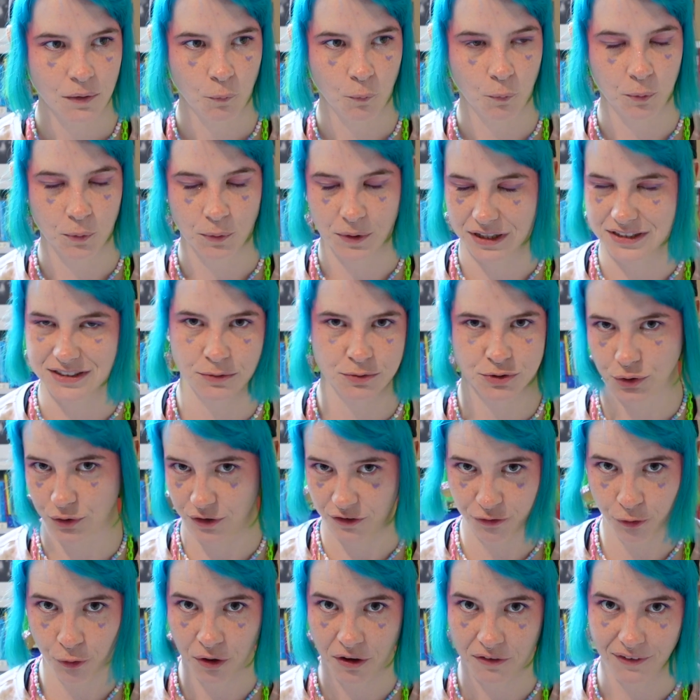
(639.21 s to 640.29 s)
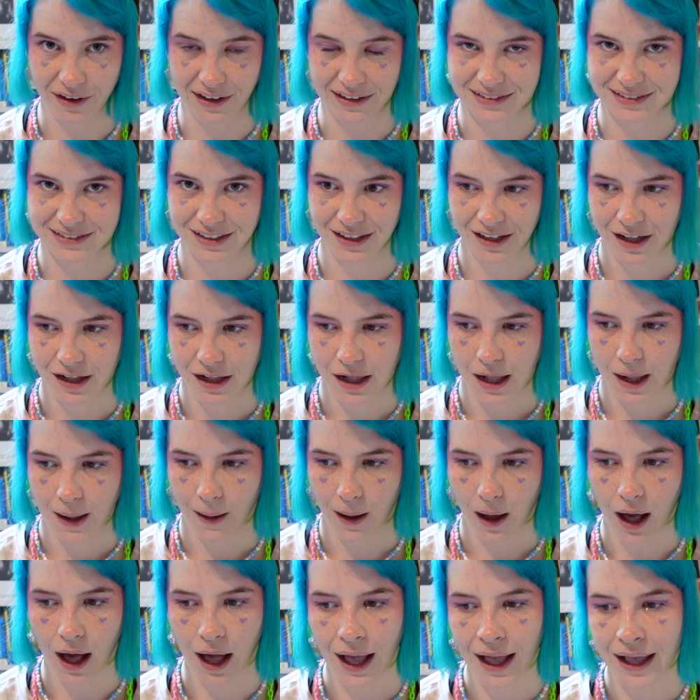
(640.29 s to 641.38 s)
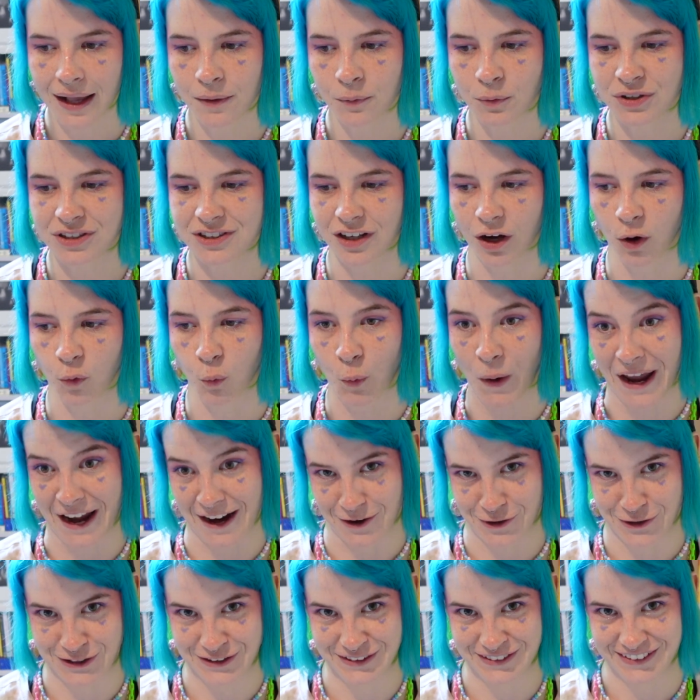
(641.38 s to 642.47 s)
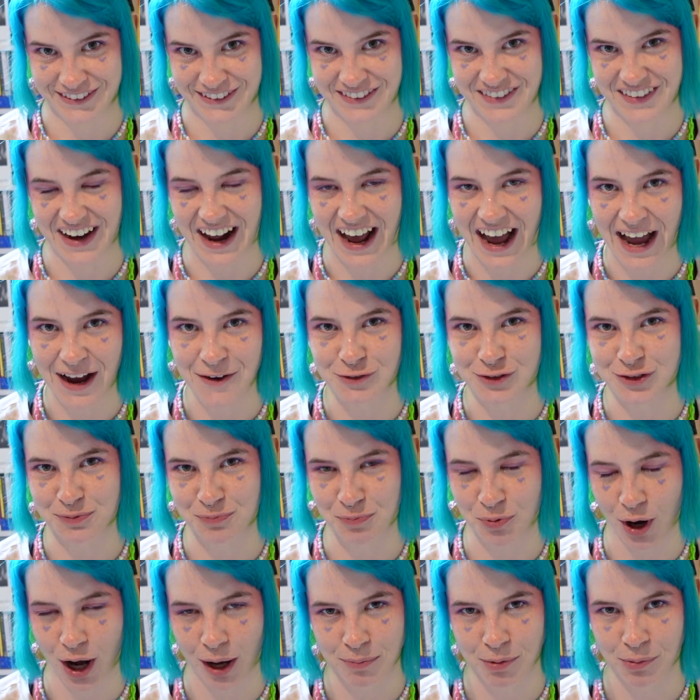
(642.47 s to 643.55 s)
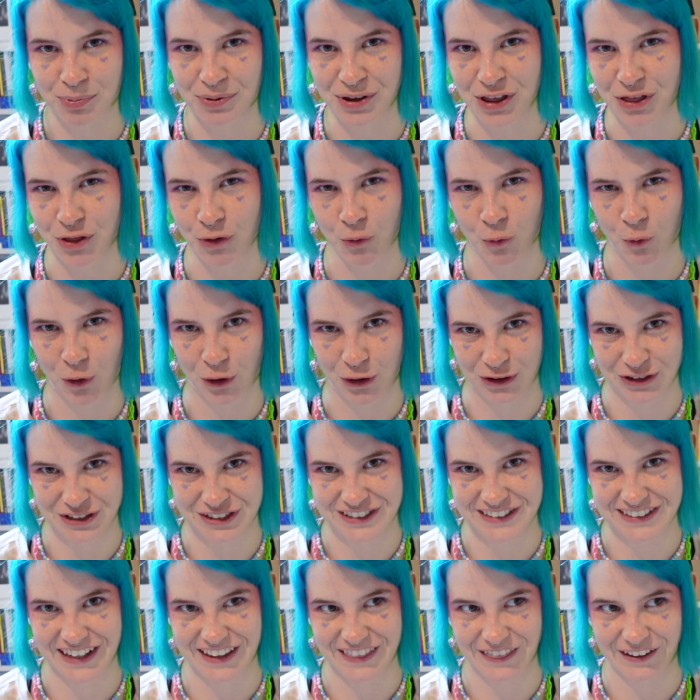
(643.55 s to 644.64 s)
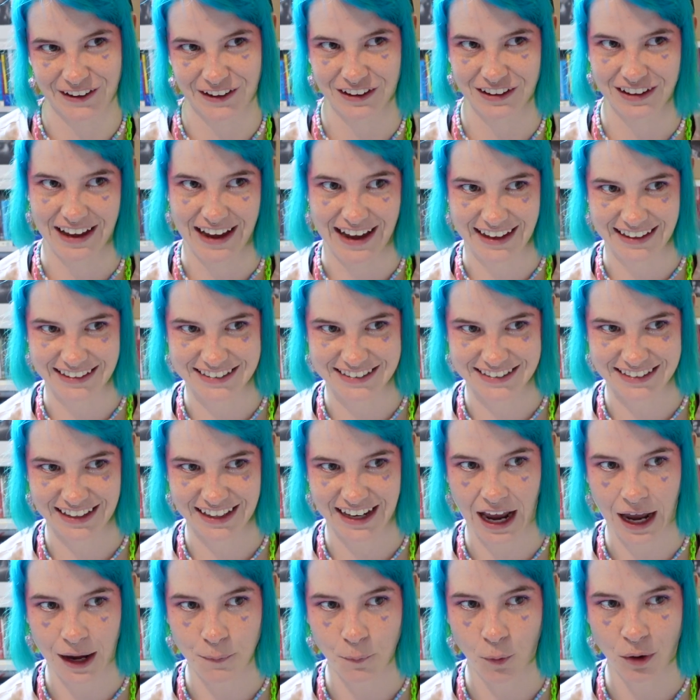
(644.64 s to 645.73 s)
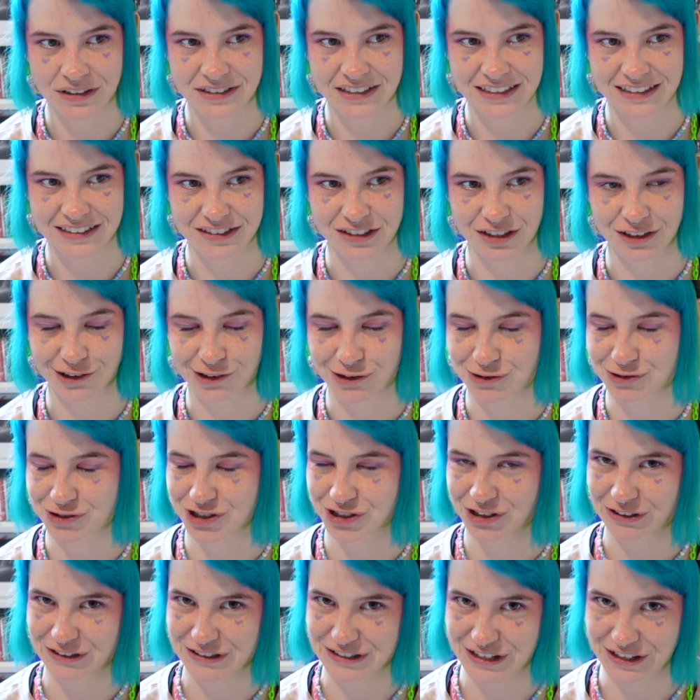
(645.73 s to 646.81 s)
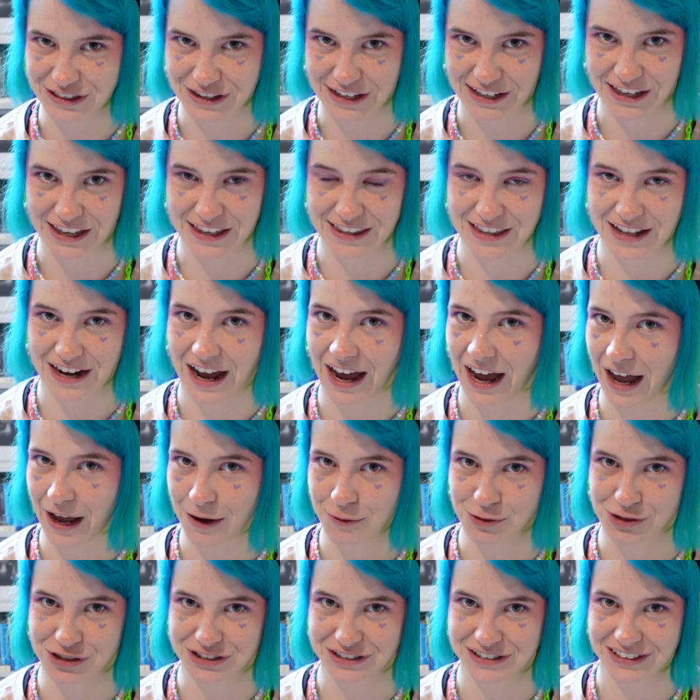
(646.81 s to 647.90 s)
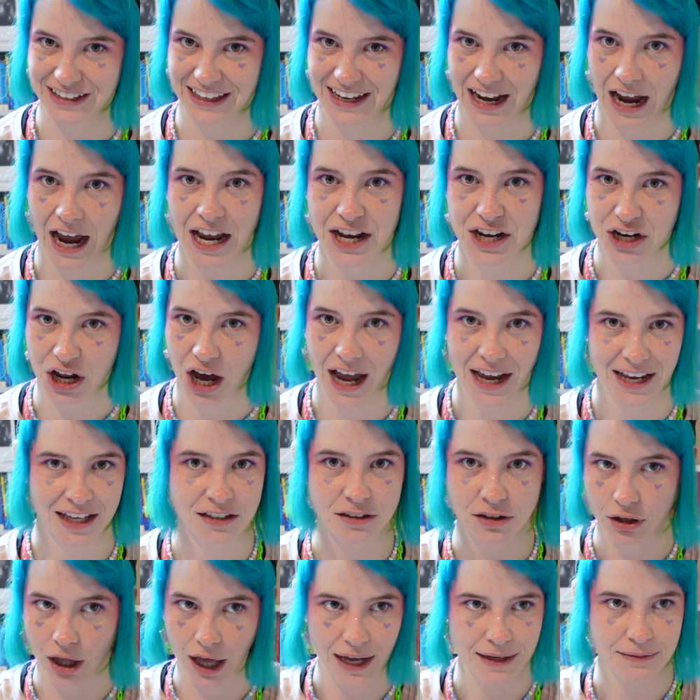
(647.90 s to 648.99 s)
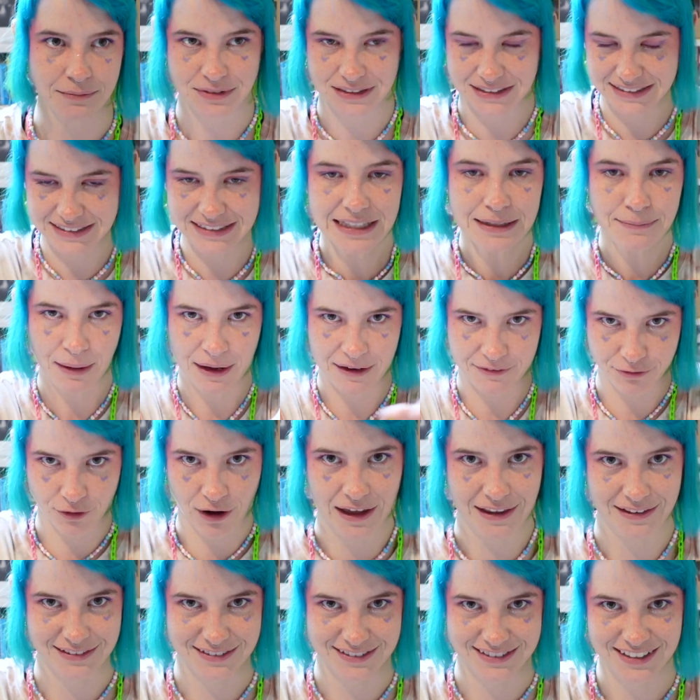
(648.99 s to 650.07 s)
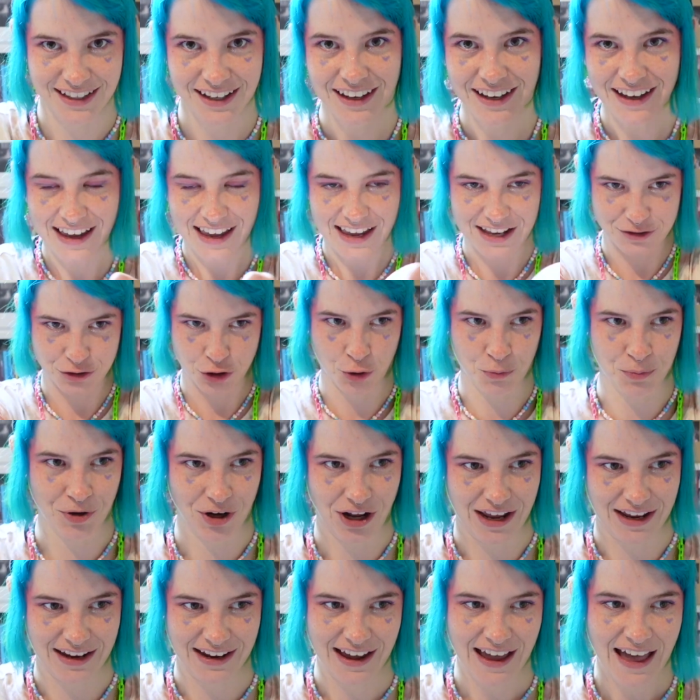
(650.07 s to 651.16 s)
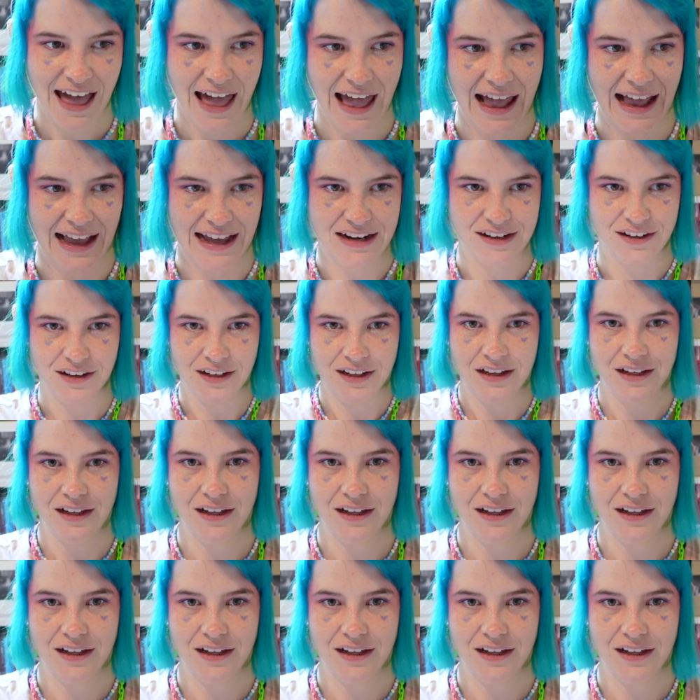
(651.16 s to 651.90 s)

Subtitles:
because there was only 4 of us, I was aware that I was probably the worst in the class. Like, I wasn't delusional into thinking that I was, like, I can see my friends interpreting, and